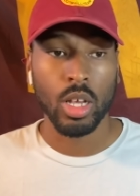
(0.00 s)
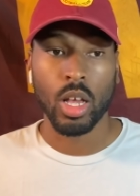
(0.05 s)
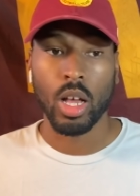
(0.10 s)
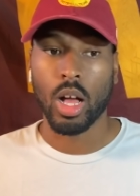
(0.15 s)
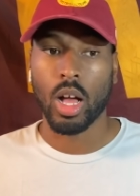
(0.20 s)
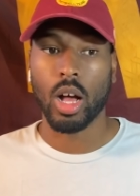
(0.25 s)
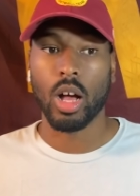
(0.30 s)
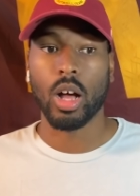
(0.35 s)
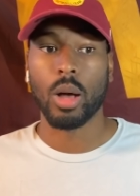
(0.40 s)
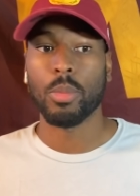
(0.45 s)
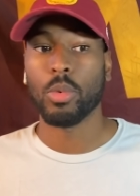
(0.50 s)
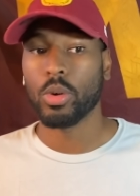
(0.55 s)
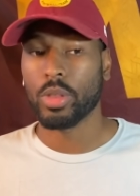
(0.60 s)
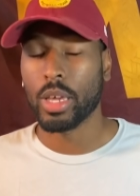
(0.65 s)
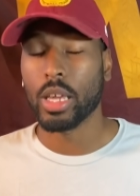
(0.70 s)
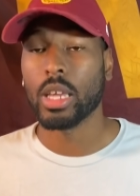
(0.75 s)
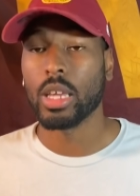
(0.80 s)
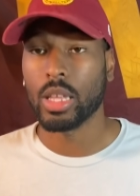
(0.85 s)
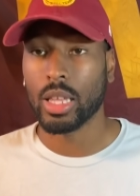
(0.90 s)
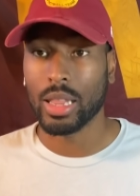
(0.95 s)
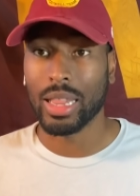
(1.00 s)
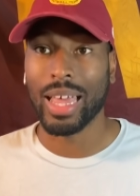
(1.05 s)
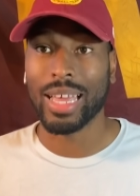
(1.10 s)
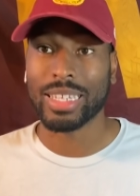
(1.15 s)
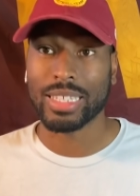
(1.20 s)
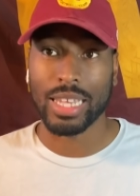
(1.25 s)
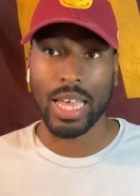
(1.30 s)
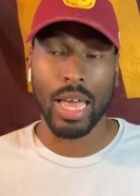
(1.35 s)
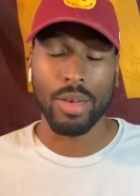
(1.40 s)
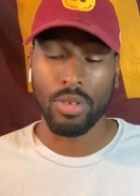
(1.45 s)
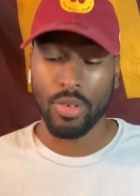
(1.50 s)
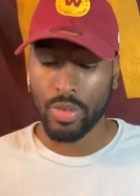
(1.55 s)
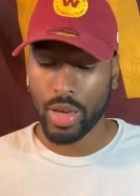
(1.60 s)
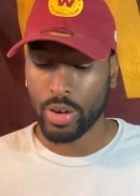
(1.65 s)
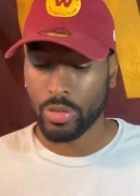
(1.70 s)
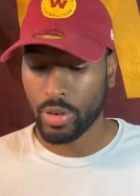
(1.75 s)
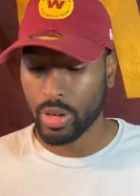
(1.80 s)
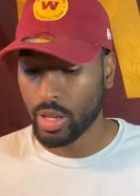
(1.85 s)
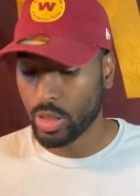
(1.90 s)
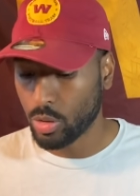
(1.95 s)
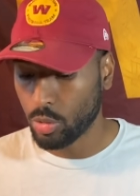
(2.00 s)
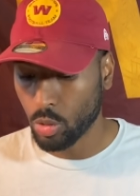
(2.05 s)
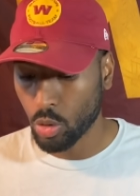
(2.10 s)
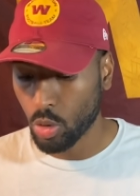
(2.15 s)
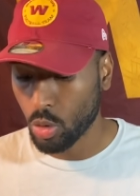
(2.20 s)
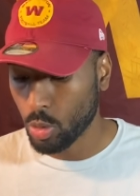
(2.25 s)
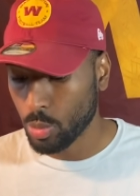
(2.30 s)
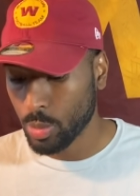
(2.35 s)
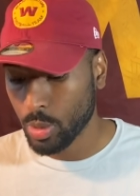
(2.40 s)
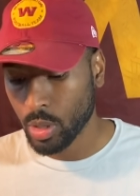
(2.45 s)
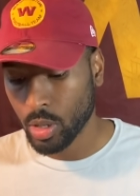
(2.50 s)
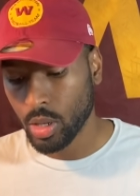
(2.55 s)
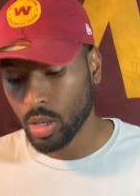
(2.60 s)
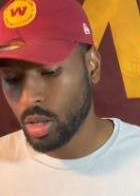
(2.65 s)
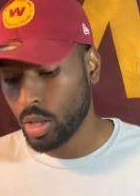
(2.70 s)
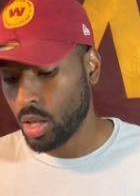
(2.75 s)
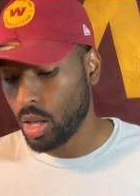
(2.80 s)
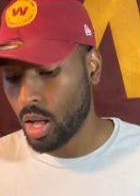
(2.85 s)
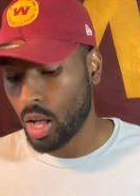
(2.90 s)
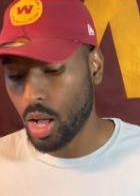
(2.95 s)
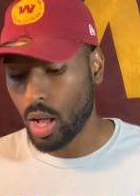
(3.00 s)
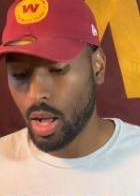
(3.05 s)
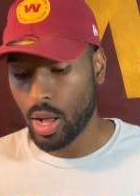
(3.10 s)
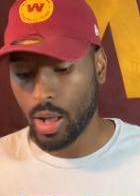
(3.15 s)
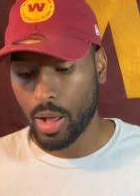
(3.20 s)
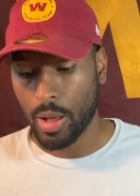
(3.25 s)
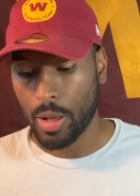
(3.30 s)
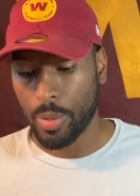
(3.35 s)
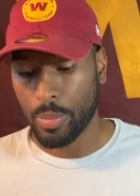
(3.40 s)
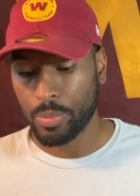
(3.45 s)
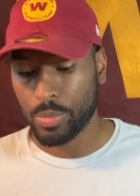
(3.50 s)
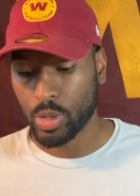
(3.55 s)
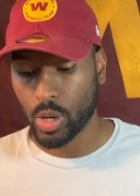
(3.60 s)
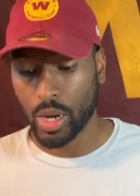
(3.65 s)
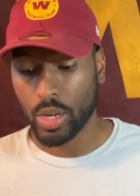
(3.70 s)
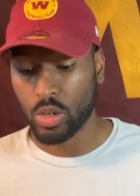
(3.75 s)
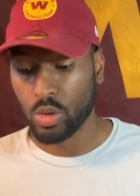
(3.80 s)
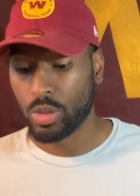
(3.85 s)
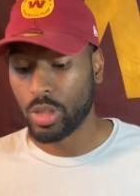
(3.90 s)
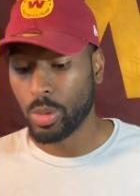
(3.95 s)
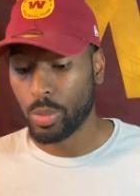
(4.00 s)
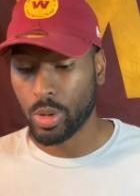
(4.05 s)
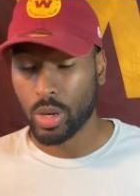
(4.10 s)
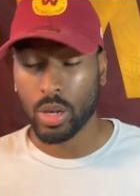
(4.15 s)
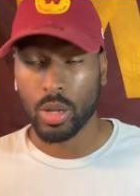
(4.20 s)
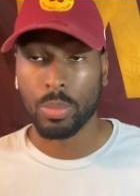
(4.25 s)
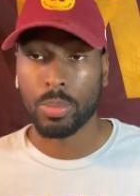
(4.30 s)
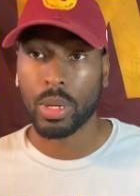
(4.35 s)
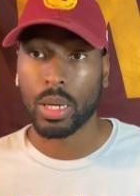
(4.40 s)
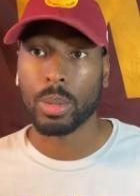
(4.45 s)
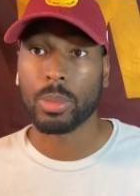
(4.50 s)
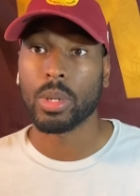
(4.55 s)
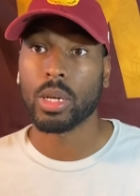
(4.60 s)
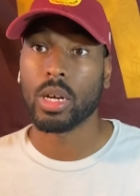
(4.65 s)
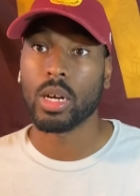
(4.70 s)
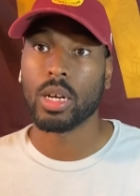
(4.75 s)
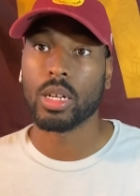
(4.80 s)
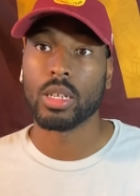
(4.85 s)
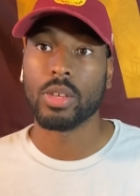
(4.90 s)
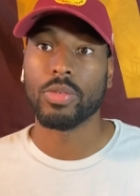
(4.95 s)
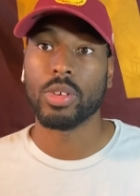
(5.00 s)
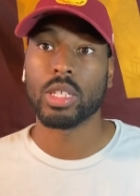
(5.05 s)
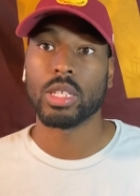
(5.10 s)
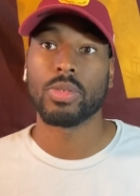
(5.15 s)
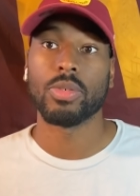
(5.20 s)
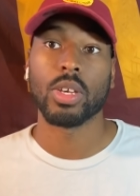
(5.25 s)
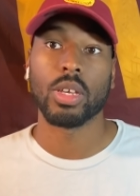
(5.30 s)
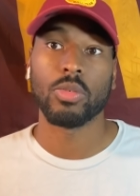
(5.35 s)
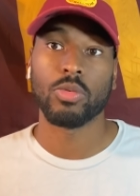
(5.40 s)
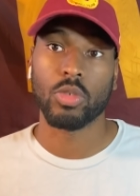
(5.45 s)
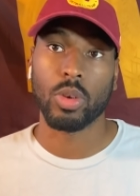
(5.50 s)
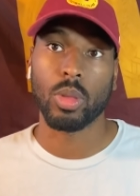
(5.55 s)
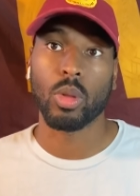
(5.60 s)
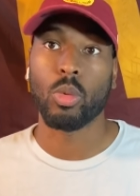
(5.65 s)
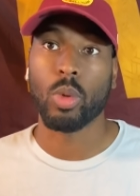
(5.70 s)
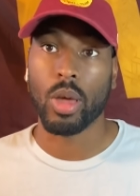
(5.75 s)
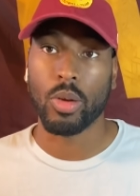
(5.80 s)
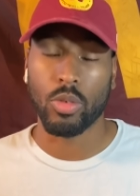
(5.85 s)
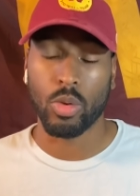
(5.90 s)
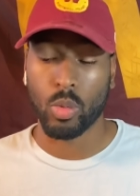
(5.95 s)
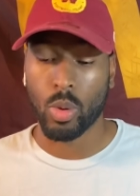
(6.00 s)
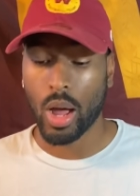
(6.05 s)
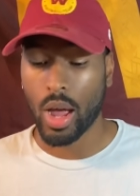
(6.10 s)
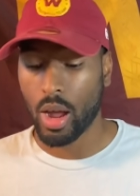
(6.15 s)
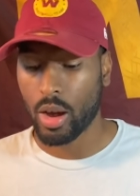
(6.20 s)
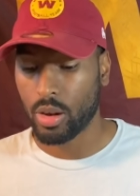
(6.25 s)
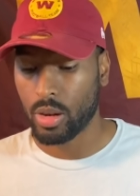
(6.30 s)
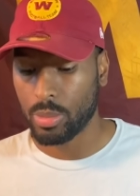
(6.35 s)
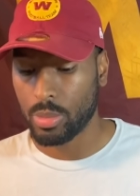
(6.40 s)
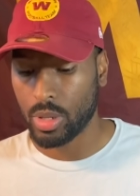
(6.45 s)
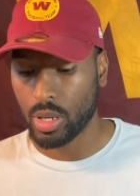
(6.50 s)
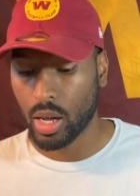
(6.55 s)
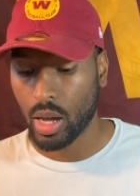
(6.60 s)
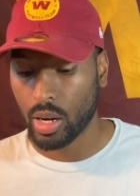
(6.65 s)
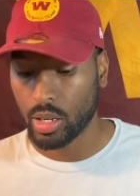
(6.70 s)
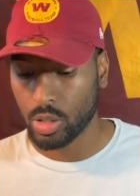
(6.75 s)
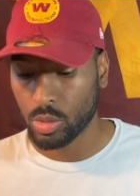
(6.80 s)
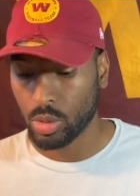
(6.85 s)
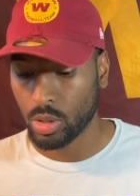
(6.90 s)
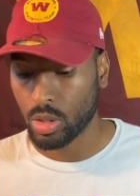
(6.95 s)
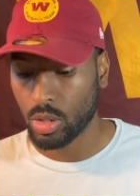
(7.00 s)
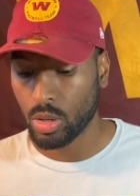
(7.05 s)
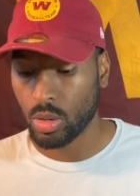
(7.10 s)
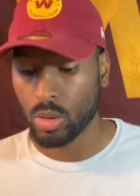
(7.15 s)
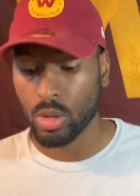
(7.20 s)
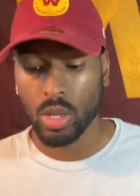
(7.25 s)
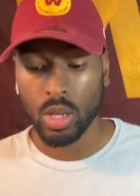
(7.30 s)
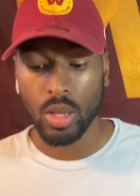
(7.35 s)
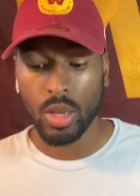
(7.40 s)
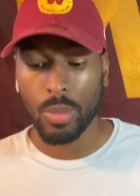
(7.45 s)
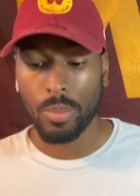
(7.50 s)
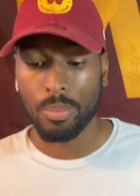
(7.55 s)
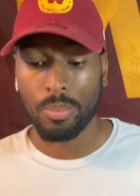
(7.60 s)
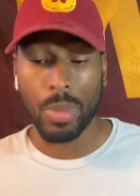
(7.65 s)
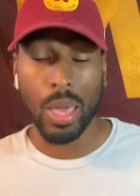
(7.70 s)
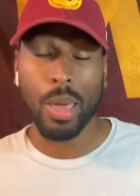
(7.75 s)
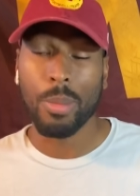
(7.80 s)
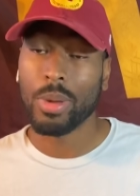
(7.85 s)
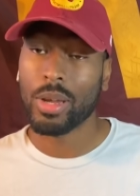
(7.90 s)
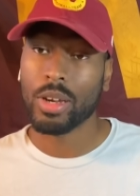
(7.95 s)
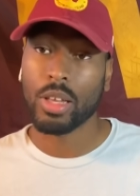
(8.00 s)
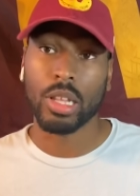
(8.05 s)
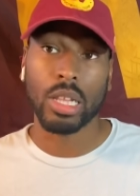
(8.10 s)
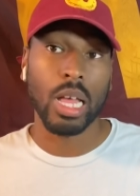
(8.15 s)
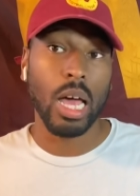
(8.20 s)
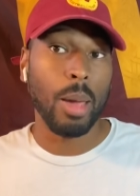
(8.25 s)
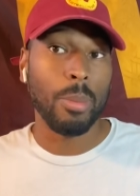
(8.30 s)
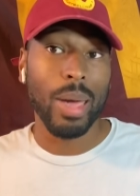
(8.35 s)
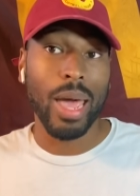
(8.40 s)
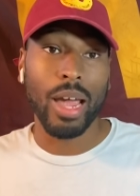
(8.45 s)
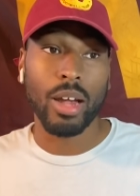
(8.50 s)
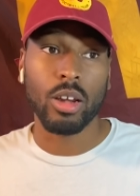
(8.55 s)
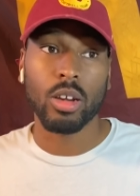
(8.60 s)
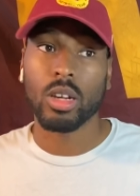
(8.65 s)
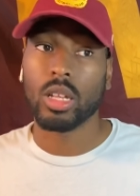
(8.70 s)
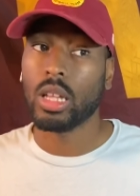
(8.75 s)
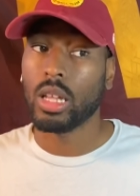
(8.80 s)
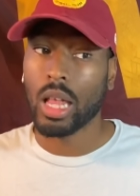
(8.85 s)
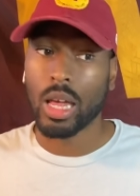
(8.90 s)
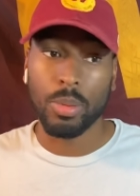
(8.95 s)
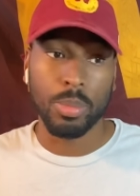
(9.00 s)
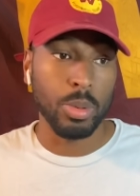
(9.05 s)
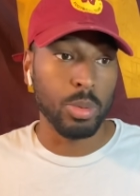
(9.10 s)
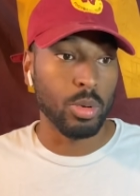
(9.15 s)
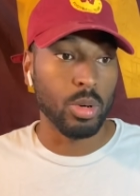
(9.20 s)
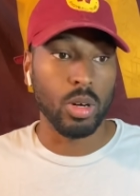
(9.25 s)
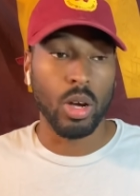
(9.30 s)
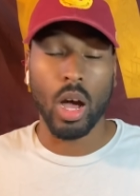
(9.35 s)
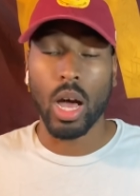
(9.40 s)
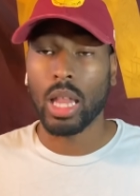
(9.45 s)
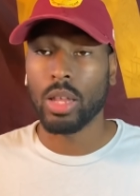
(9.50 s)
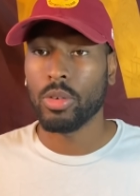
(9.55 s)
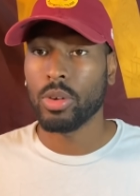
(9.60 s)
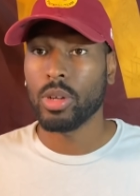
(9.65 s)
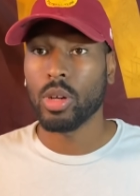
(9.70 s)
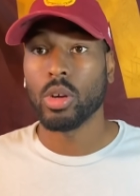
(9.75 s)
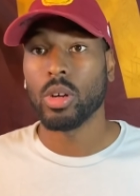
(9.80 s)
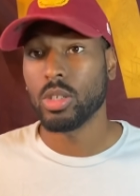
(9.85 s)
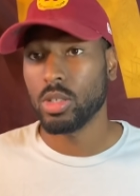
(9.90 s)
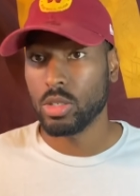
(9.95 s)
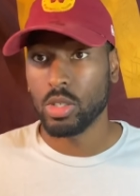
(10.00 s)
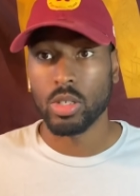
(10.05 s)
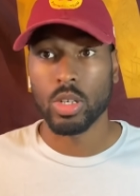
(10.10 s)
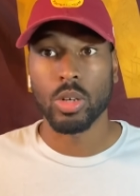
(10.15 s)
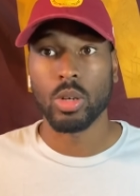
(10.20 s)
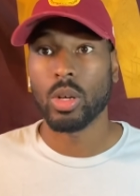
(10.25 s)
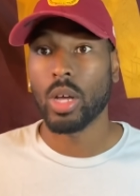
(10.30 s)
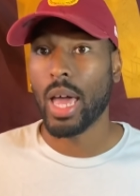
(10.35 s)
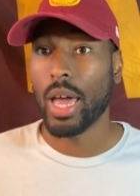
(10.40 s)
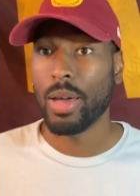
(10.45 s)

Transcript: or that he likes to have a veteran in the room. So I do think we're going to pick up a defensive end from the waiver wire, to be honest with you. Maybe another linebacker. A lot of people are hollering or, you know,